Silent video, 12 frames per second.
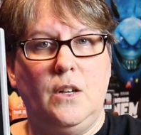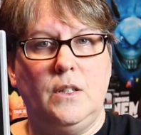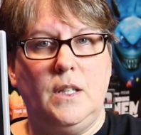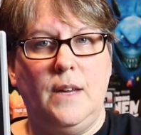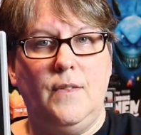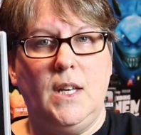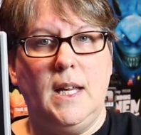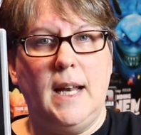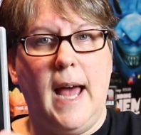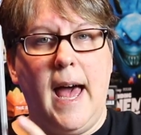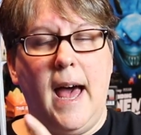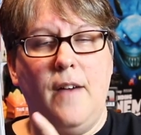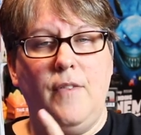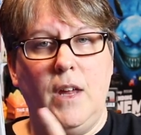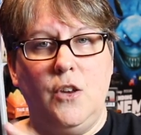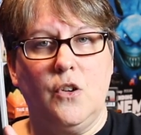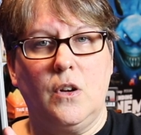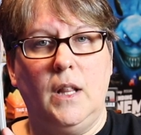good DVD to have
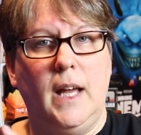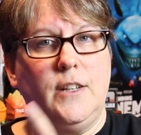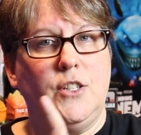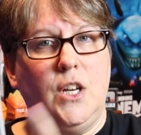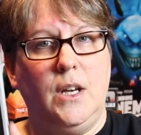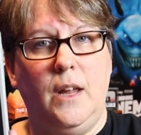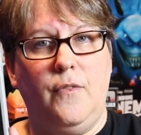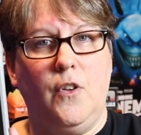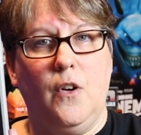in your collection if